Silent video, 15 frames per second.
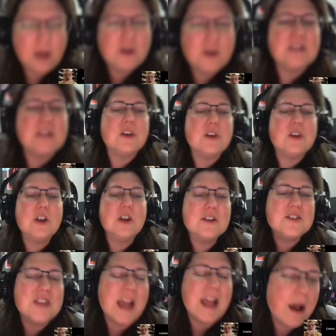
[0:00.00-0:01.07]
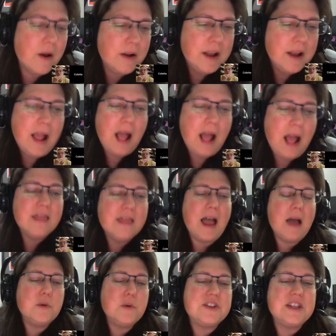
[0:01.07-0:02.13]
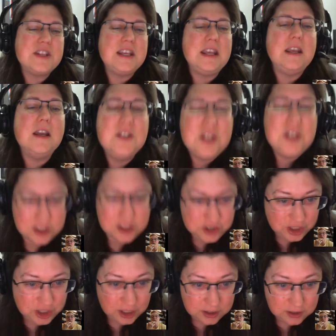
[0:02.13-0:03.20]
Okay. So it turns out that was the edition.